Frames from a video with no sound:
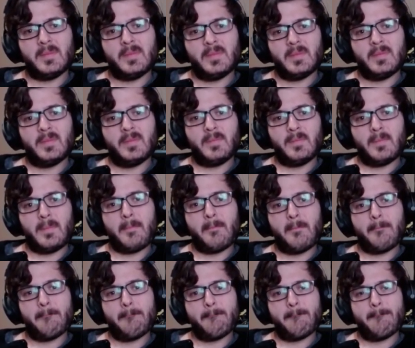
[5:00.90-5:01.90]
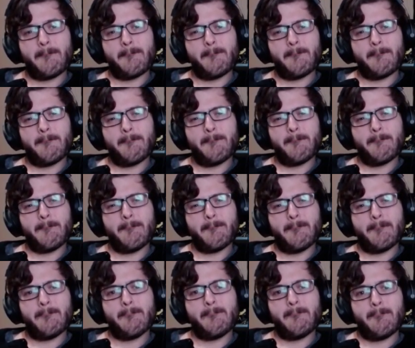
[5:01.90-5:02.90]

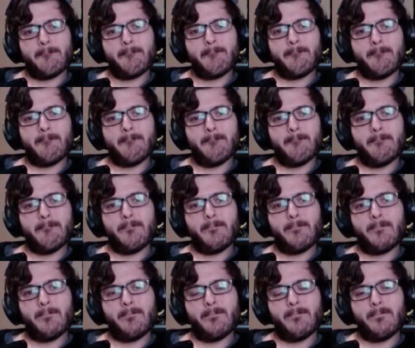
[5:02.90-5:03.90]
This person isn't speaking.